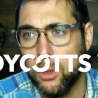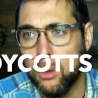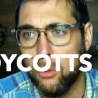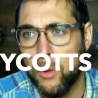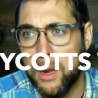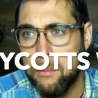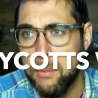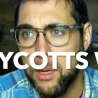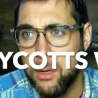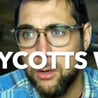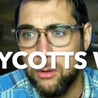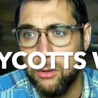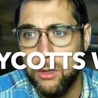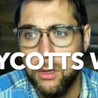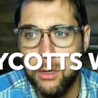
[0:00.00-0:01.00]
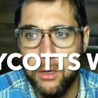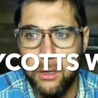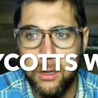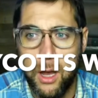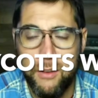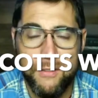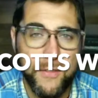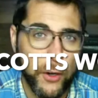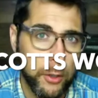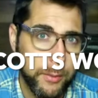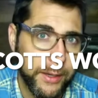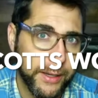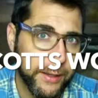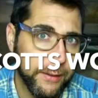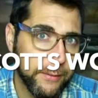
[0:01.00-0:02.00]
who are rainbow
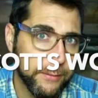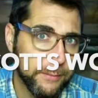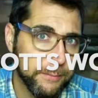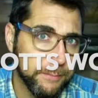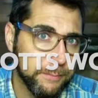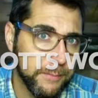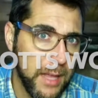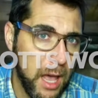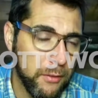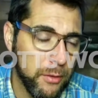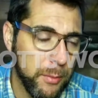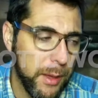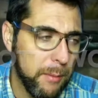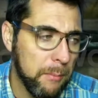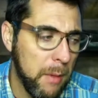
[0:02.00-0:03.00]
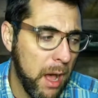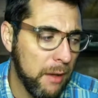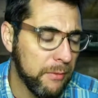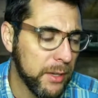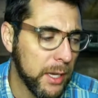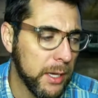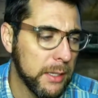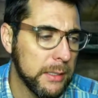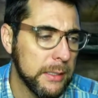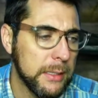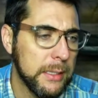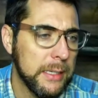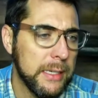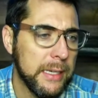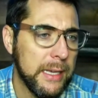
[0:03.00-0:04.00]
affirming alphabet mafia
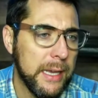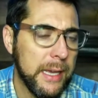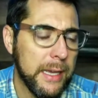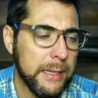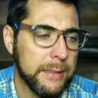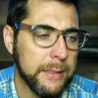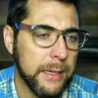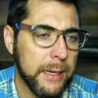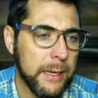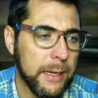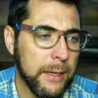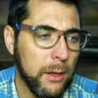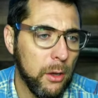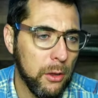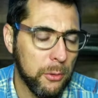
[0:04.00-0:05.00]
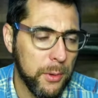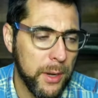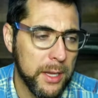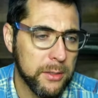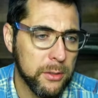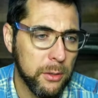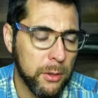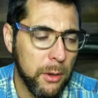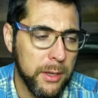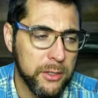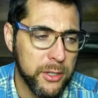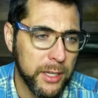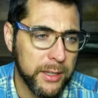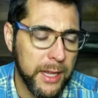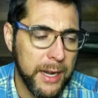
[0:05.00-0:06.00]
and all the rest. So go
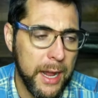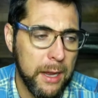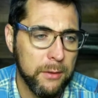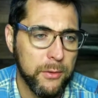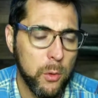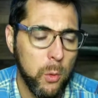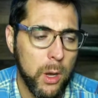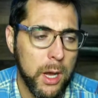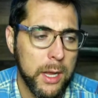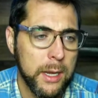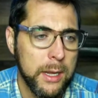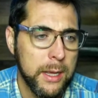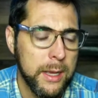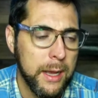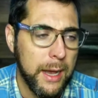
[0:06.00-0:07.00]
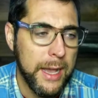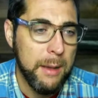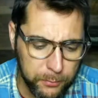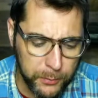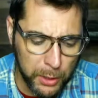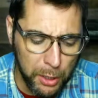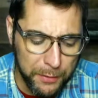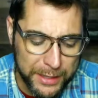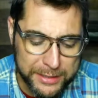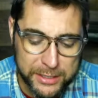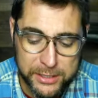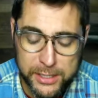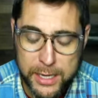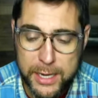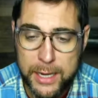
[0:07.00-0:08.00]
ahead and check that out if you want. All
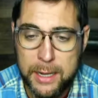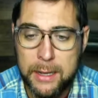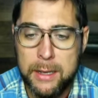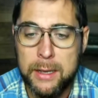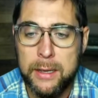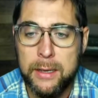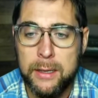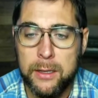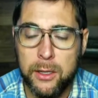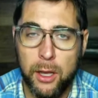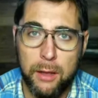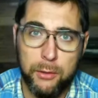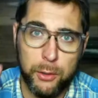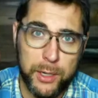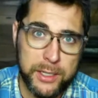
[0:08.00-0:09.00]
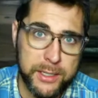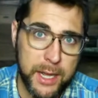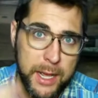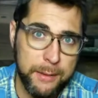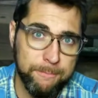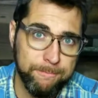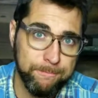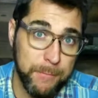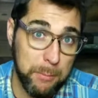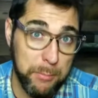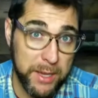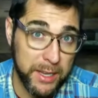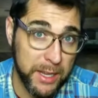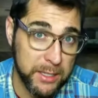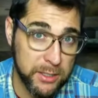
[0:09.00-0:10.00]
that to say, y'all have a great day.
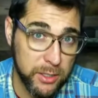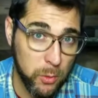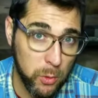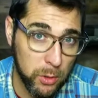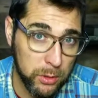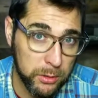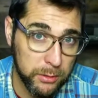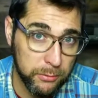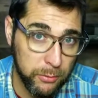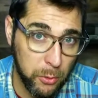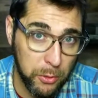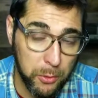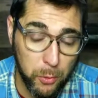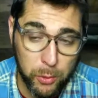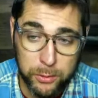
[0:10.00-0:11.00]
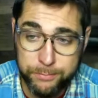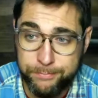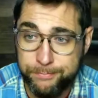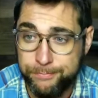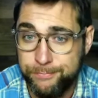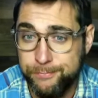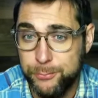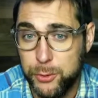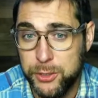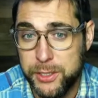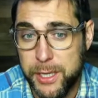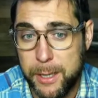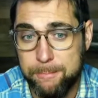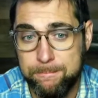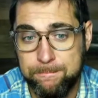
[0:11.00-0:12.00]
Be against the world for the world.
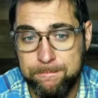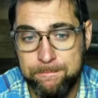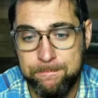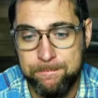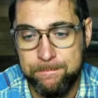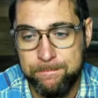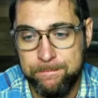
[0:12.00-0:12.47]
We'll see ya.